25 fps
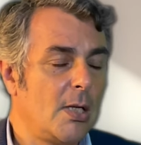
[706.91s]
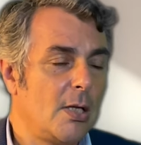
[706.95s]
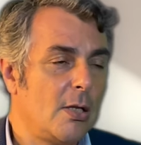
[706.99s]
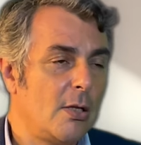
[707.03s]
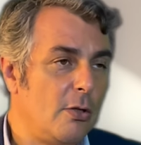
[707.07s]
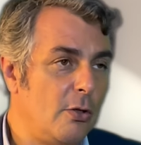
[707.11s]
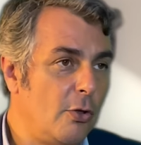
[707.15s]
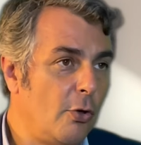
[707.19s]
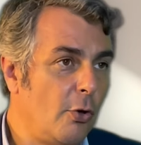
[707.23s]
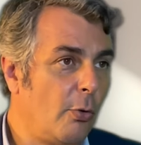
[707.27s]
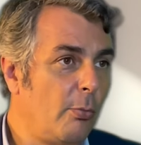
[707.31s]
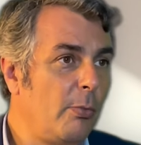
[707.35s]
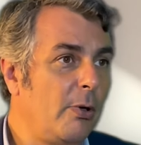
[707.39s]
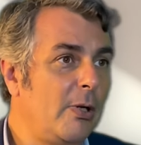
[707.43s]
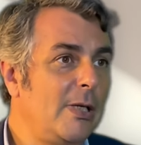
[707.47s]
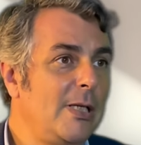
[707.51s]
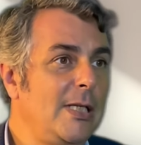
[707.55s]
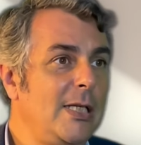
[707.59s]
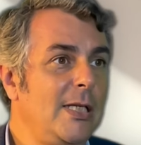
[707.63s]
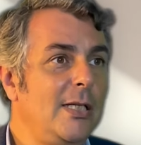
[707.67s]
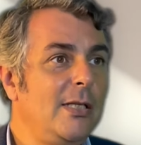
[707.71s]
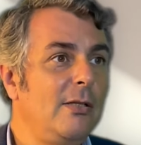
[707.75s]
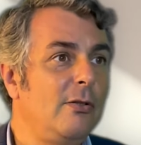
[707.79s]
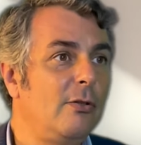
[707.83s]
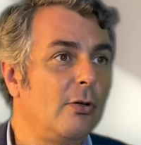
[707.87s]

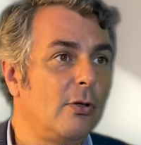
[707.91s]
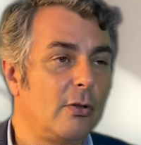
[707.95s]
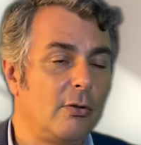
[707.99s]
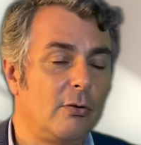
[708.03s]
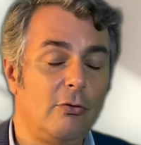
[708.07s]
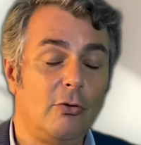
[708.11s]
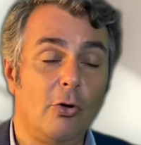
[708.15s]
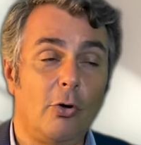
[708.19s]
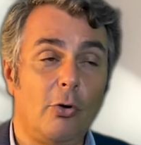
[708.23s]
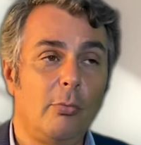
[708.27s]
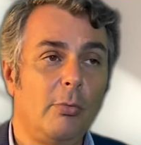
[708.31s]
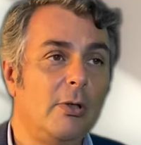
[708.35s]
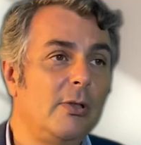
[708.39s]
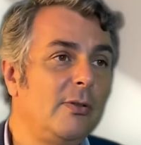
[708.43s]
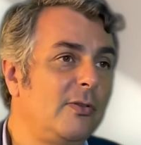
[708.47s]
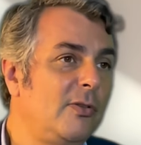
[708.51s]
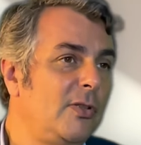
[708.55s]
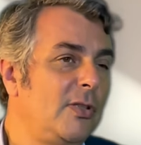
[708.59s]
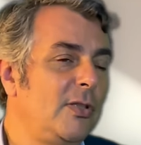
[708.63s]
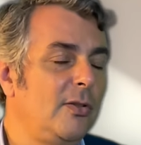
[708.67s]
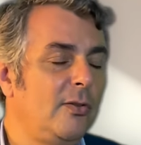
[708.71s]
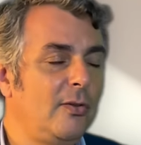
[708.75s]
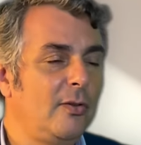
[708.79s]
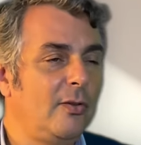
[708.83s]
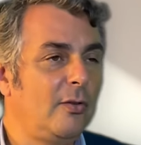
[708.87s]
normally the normal
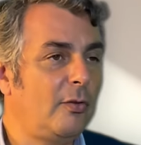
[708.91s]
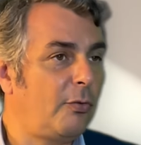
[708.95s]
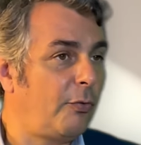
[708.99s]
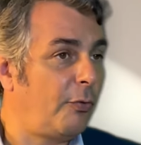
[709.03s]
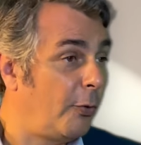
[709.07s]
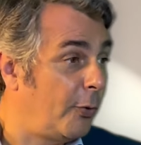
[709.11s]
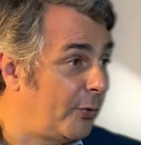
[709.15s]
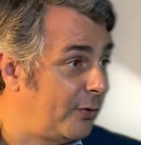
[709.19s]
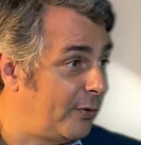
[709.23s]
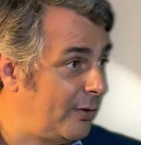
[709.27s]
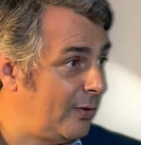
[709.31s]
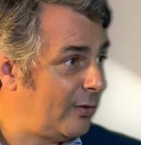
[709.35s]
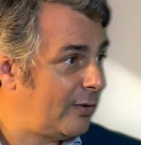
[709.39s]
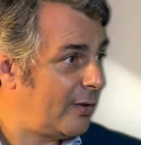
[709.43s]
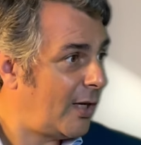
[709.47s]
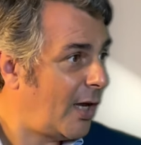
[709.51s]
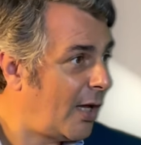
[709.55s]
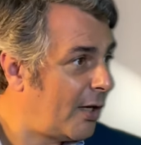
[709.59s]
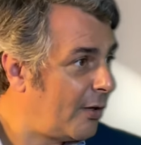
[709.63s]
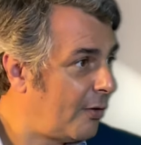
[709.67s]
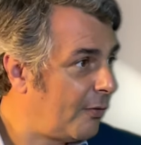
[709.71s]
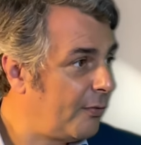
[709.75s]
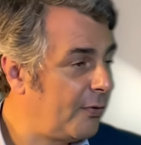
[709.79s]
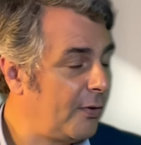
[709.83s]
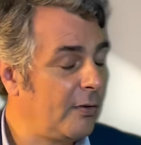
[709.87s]
thesis for this
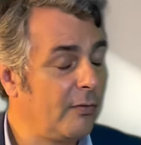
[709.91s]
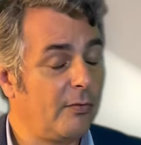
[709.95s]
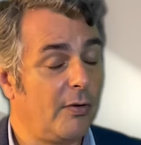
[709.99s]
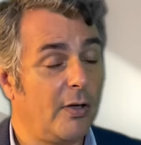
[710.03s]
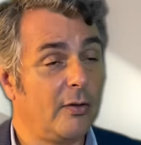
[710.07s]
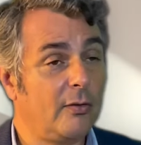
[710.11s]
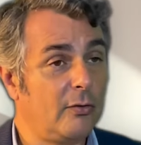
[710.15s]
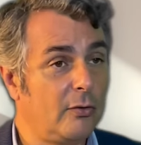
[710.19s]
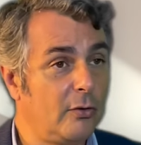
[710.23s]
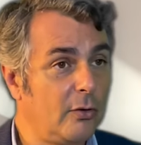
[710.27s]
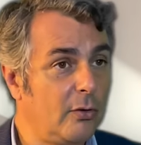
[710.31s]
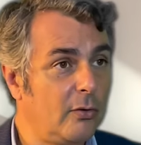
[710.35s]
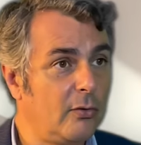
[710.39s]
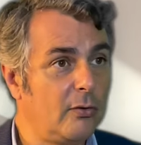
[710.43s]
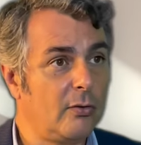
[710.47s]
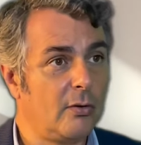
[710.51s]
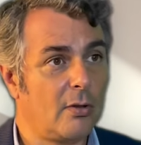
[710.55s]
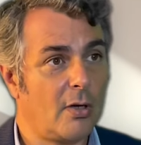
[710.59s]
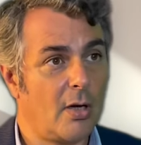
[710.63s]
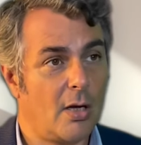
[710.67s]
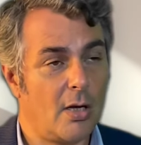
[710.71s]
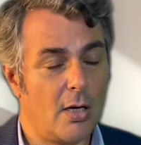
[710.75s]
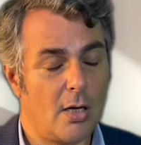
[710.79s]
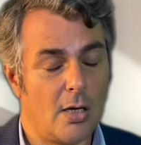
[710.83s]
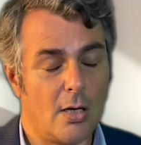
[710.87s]
kind of investors,
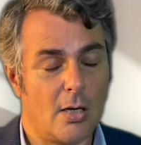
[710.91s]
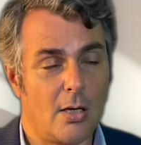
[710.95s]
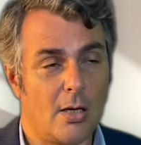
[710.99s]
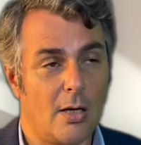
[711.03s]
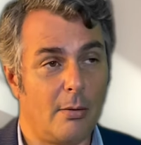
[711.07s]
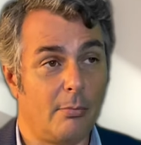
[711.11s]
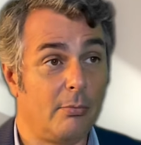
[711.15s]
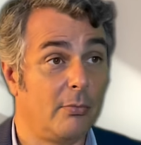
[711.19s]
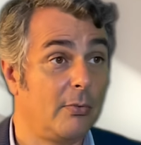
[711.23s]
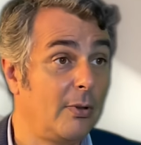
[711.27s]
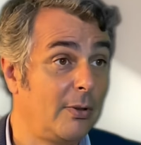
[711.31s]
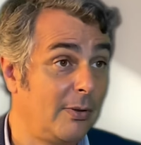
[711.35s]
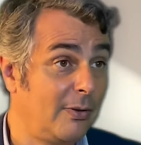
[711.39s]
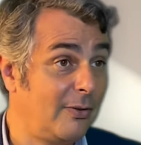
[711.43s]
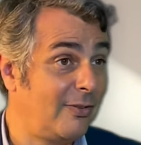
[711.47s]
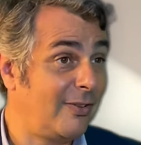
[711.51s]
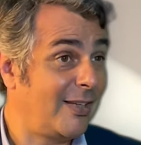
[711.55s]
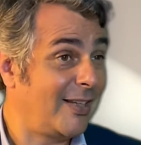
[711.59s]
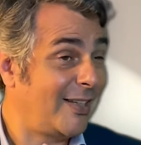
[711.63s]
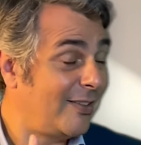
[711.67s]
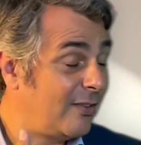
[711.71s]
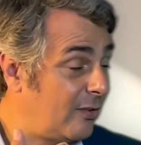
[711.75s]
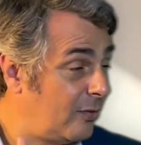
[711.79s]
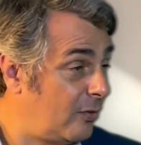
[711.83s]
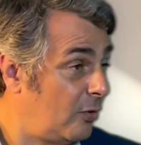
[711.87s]
let's say
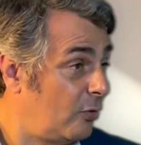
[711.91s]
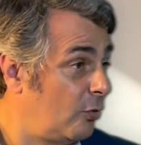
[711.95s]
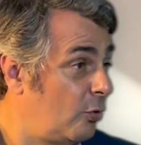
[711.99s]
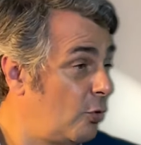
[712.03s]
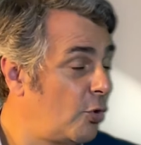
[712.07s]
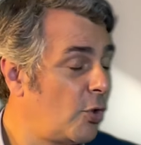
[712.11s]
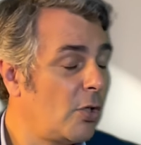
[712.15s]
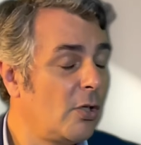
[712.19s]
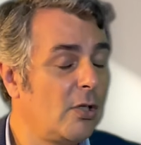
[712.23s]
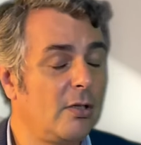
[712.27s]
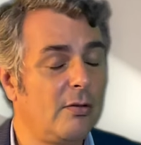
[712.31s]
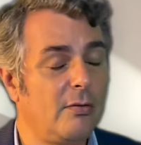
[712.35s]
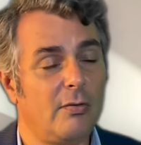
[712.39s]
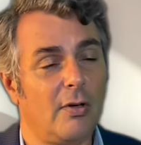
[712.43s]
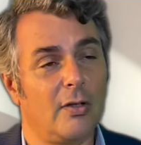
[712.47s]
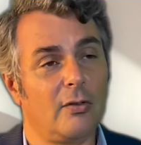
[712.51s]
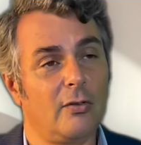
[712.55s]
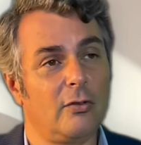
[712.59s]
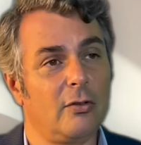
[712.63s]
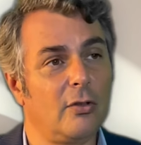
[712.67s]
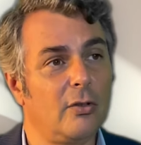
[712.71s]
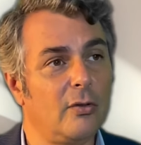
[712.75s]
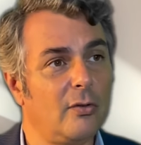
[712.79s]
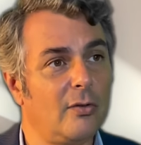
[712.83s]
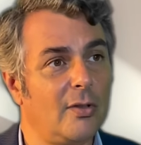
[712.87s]
institutional
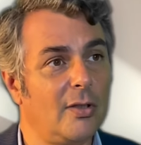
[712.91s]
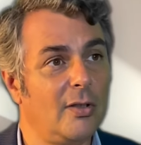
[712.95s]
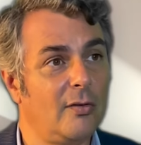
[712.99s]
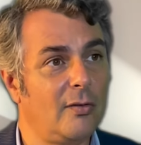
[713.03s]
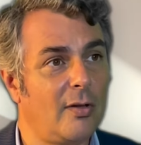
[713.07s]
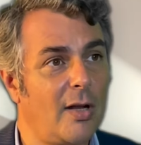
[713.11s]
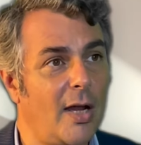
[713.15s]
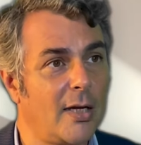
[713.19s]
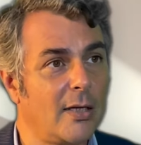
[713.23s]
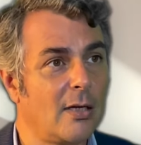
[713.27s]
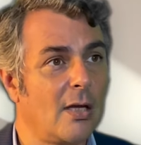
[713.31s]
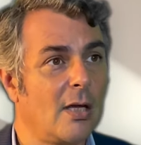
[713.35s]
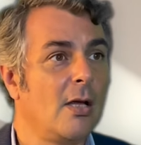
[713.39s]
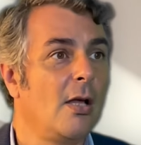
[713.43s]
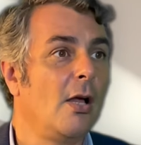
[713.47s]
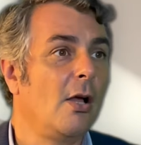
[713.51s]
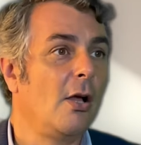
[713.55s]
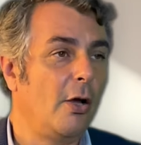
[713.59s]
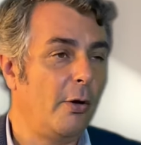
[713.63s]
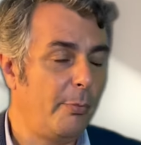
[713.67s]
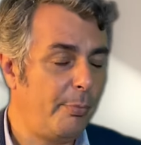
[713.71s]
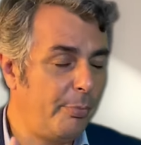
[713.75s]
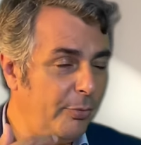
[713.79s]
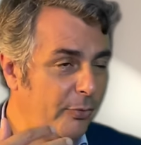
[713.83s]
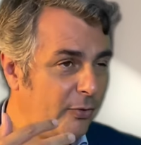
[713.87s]
investors, it's like
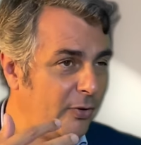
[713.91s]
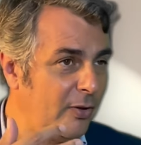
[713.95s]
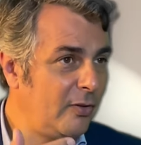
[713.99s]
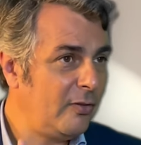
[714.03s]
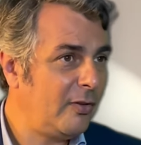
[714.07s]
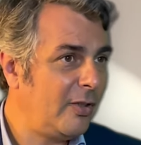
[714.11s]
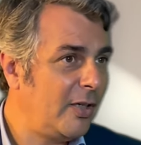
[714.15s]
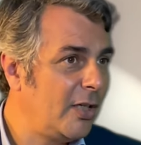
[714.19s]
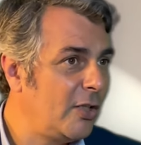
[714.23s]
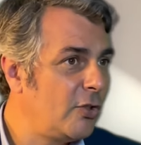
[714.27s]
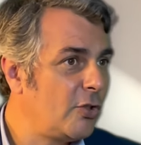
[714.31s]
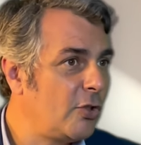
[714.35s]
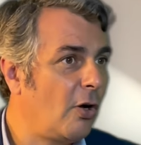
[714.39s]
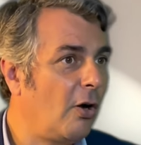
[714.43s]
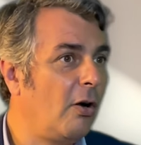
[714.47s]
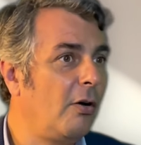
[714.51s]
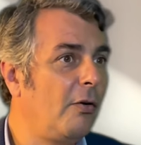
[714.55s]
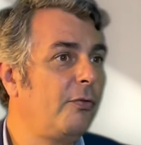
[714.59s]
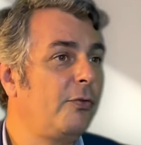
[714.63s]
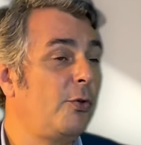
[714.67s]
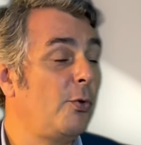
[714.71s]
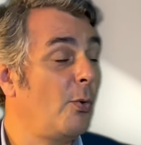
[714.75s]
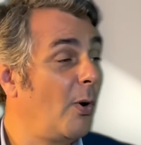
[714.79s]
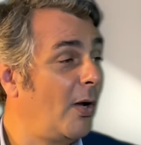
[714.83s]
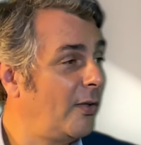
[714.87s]
a percentage of
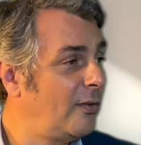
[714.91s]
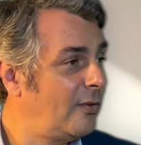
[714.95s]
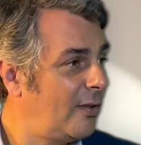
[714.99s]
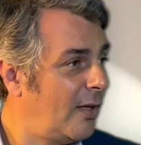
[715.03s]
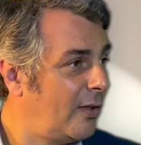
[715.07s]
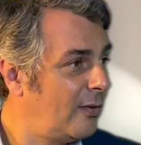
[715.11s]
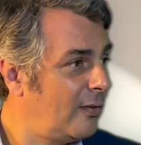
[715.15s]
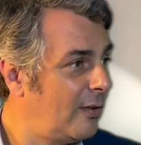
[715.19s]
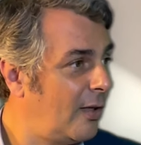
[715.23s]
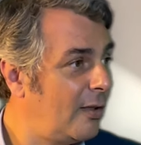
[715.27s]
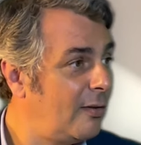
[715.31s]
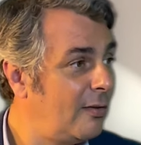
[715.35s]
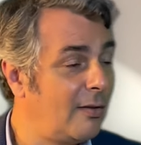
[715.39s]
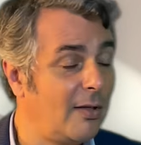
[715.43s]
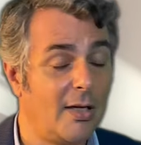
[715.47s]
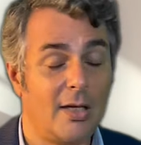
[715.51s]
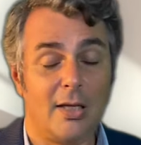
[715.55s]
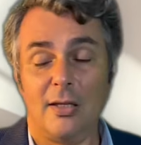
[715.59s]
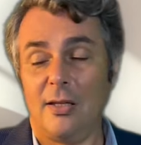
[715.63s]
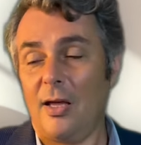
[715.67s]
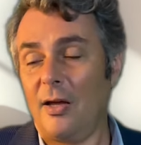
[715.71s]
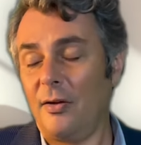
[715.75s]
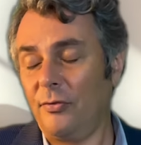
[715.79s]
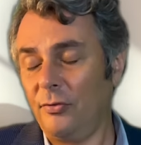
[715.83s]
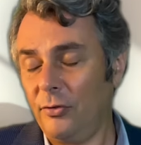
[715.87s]
US asset
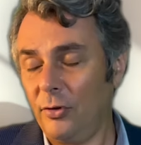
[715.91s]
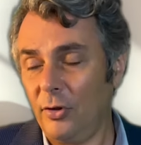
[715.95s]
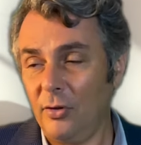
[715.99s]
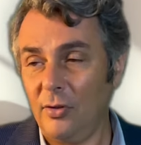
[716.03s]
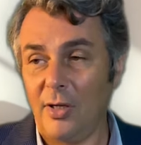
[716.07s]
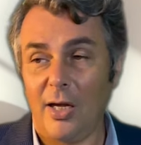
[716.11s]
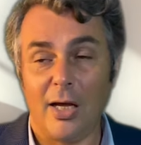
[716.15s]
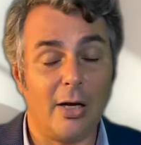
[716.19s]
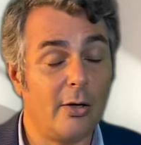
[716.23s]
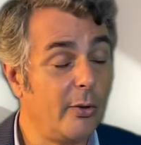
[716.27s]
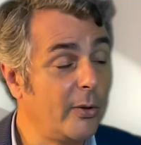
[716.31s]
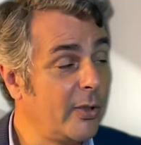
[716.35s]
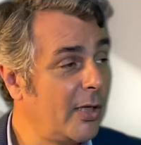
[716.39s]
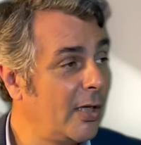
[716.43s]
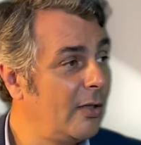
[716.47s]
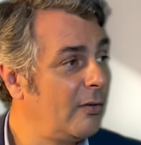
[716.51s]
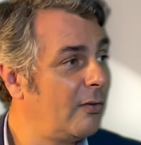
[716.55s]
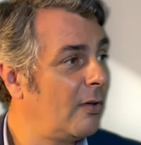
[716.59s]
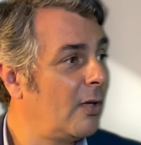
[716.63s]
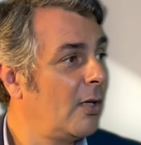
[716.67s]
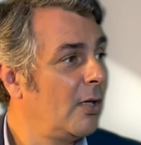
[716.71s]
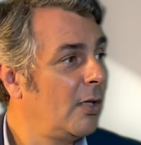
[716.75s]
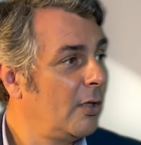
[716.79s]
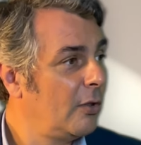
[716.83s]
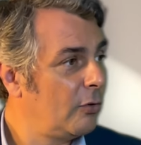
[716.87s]
and after they allocate
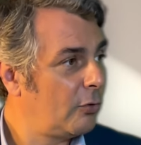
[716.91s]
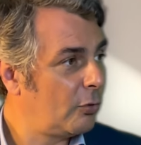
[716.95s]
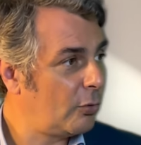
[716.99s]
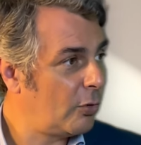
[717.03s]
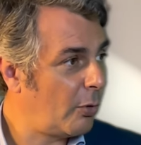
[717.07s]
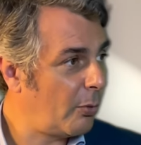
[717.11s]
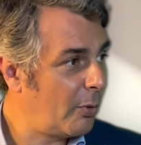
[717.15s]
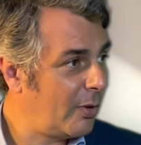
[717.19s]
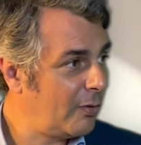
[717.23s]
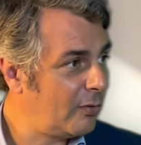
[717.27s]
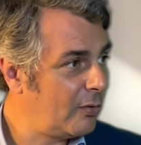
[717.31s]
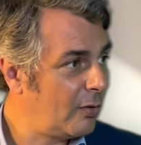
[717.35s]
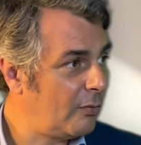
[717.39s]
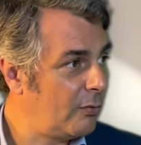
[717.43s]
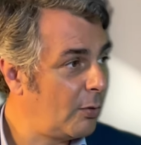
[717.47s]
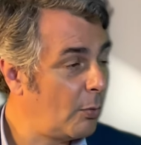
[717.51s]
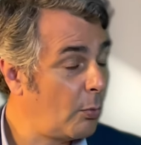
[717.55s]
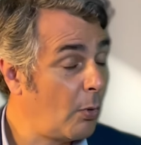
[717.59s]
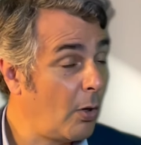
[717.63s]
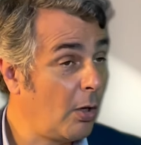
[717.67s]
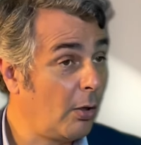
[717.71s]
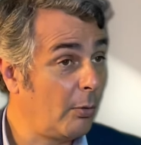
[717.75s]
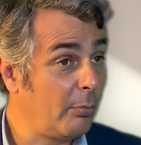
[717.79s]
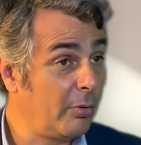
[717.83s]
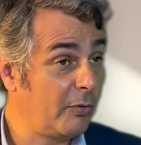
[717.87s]
to the rest of the world.